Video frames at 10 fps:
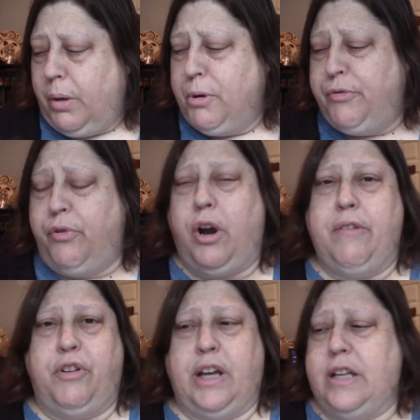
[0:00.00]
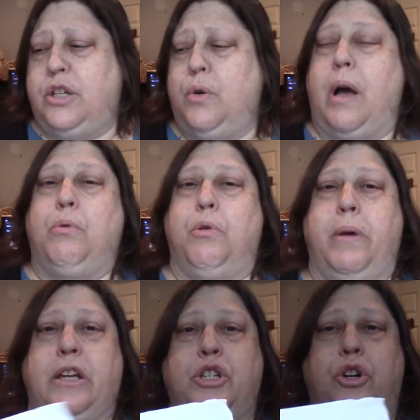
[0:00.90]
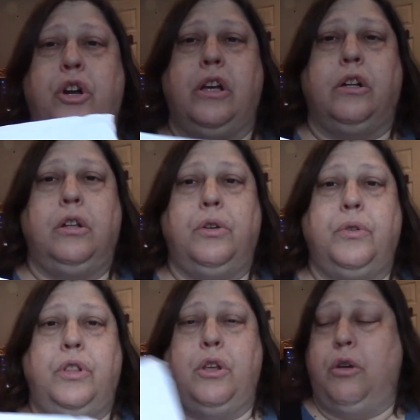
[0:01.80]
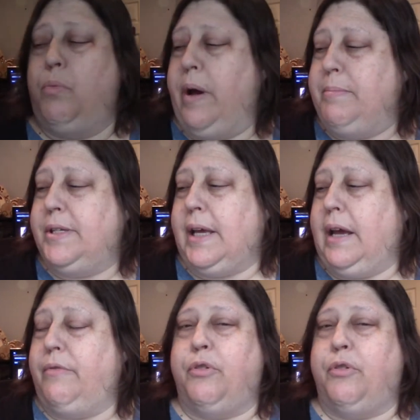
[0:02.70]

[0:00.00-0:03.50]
Before I forget to, I will make sure to include the website